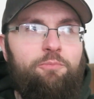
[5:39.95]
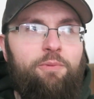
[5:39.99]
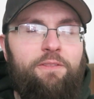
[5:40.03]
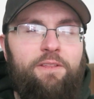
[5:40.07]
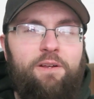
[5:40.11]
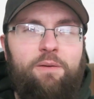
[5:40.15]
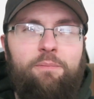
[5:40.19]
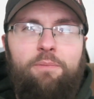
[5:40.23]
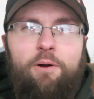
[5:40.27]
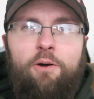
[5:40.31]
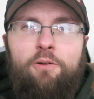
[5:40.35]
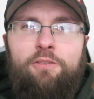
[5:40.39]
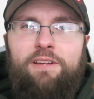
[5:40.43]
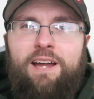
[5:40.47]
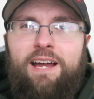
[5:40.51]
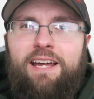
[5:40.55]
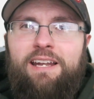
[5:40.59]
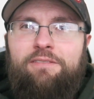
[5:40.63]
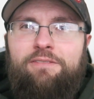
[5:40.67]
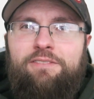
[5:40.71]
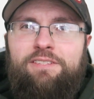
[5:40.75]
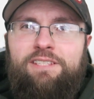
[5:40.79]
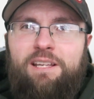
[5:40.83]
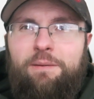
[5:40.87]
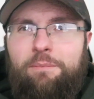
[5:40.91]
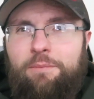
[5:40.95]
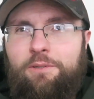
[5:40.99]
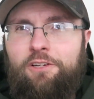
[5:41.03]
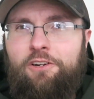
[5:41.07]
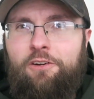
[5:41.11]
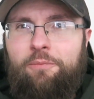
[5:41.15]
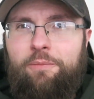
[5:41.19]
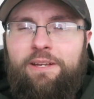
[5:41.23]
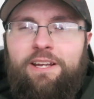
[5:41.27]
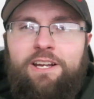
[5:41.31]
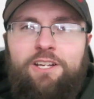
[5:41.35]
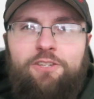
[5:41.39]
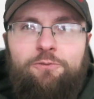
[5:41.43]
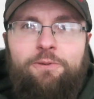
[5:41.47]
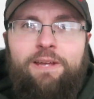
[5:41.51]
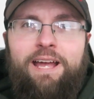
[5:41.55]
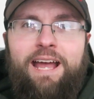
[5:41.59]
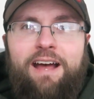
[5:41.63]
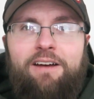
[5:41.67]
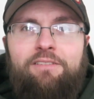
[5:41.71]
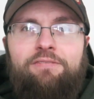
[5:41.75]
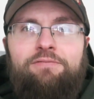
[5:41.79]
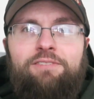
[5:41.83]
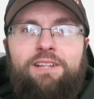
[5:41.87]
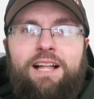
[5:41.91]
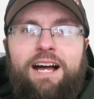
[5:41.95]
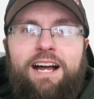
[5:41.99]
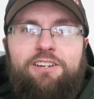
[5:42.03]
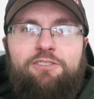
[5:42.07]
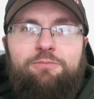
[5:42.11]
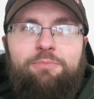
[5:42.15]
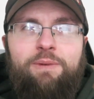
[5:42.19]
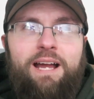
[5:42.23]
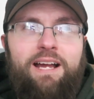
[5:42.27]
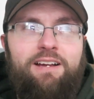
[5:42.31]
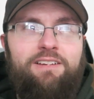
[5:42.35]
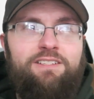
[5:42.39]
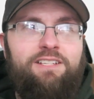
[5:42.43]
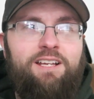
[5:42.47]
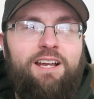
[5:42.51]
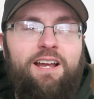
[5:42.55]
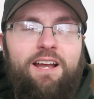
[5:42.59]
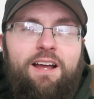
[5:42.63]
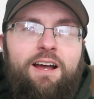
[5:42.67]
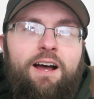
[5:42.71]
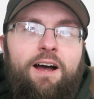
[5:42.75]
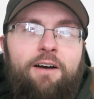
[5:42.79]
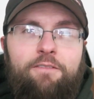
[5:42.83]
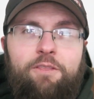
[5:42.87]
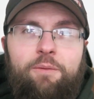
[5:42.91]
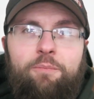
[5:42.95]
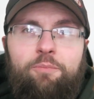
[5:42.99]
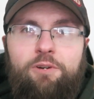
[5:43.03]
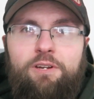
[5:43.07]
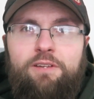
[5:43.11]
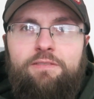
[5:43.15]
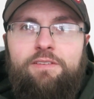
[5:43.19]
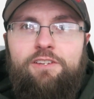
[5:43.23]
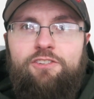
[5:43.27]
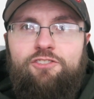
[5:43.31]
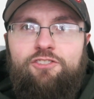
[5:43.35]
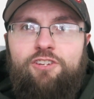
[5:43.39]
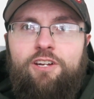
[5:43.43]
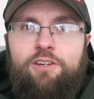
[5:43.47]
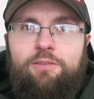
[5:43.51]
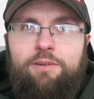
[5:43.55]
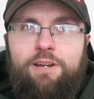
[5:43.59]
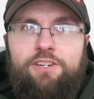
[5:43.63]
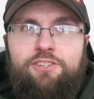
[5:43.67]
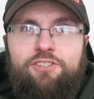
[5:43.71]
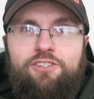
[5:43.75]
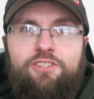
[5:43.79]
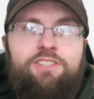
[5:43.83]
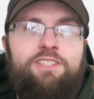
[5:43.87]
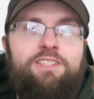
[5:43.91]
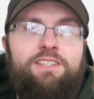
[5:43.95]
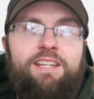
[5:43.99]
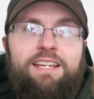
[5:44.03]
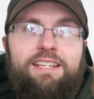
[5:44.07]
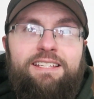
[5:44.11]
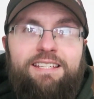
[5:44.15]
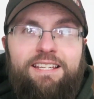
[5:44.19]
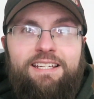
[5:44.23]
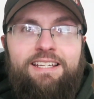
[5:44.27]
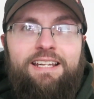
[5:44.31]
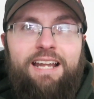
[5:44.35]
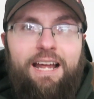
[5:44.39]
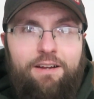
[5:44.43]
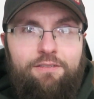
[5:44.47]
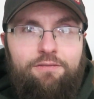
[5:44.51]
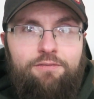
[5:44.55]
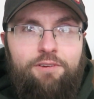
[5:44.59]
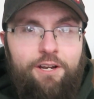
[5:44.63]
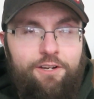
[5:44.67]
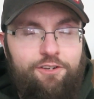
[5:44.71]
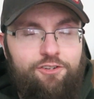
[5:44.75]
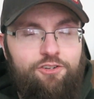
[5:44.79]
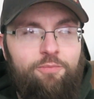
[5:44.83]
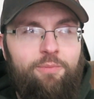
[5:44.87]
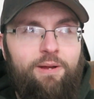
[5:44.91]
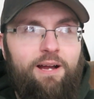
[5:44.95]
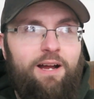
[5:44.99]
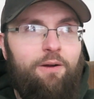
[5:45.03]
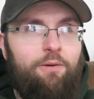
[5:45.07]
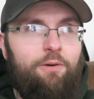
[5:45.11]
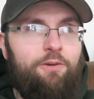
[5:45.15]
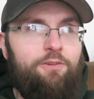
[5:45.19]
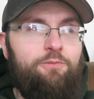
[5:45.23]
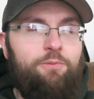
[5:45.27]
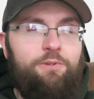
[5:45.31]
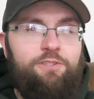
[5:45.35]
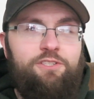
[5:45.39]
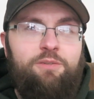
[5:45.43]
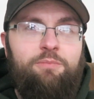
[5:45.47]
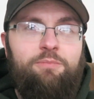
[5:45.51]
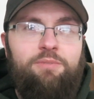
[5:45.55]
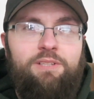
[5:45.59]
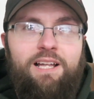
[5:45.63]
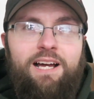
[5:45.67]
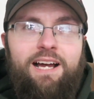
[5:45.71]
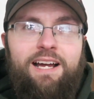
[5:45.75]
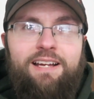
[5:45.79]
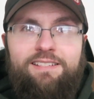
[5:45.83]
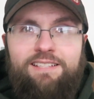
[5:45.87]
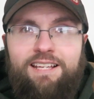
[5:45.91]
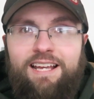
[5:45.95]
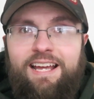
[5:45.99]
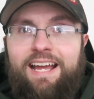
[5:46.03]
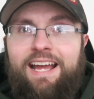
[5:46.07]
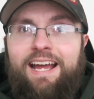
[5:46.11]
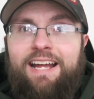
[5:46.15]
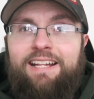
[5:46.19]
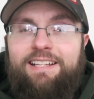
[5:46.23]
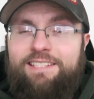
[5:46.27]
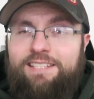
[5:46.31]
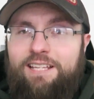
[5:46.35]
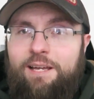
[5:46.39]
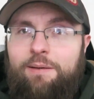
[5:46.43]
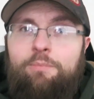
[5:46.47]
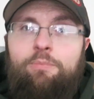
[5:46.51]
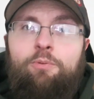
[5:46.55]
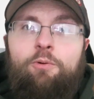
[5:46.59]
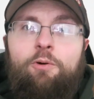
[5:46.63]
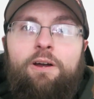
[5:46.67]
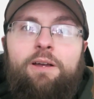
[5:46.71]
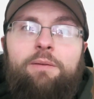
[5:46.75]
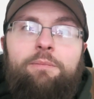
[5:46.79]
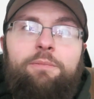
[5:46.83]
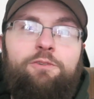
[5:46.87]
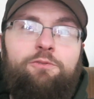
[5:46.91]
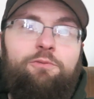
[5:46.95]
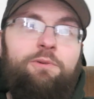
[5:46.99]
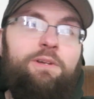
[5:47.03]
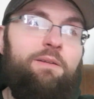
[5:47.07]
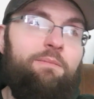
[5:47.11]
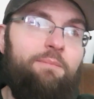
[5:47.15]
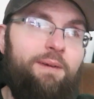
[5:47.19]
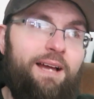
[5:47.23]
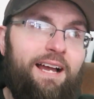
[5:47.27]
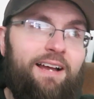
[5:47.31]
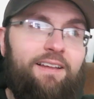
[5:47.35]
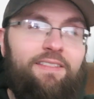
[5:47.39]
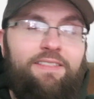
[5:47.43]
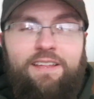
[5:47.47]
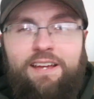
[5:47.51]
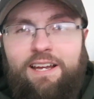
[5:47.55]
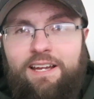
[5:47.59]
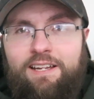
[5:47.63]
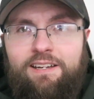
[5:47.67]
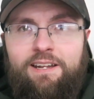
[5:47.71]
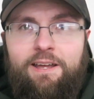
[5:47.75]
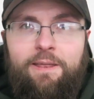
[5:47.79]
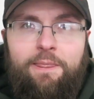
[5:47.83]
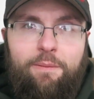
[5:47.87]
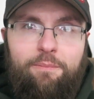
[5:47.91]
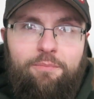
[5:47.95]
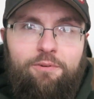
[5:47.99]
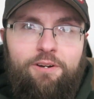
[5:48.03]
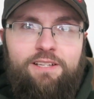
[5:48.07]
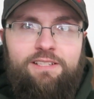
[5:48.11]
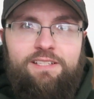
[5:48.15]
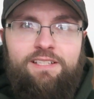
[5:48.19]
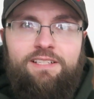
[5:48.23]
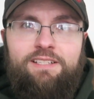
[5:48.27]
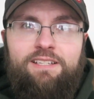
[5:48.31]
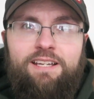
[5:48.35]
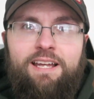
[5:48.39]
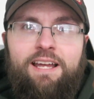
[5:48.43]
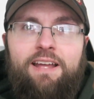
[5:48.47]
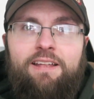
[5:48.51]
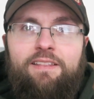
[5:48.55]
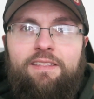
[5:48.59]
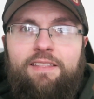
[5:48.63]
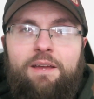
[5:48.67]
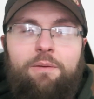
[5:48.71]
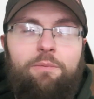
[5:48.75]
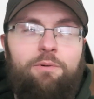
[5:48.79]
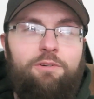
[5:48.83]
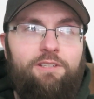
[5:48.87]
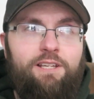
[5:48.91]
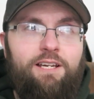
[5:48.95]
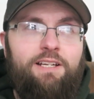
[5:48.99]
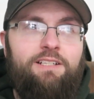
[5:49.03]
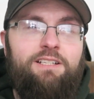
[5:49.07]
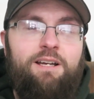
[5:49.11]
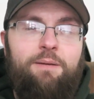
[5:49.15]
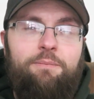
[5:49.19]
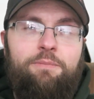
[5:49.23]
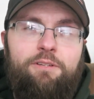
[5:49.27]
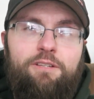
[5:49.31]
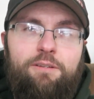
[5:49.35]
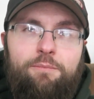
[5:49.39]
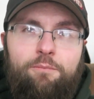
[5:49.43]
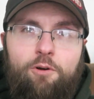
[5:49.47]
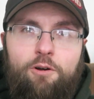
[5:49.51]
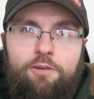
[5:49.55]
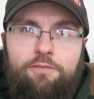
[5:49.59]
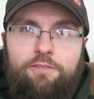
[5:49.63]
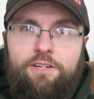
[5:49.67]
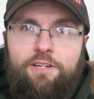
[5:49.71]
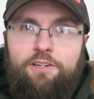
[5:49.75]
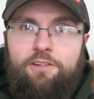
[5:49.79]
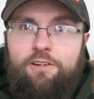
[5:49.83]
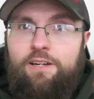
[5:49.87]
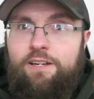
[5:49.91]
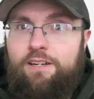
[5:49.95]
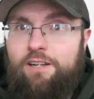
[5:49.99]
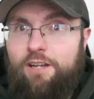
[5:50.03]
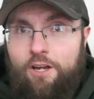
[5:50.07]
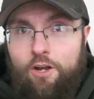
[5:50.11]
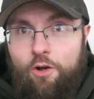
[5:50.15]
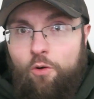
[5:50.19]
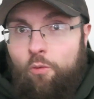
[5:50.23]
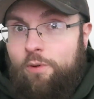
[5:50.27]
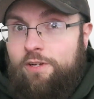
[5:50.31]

But they're both kind of similar because we have flashbacks of the previous generations and they didn't have ranger powers, which implies at some point between back then and the present day, they were linked up to the morphing grid.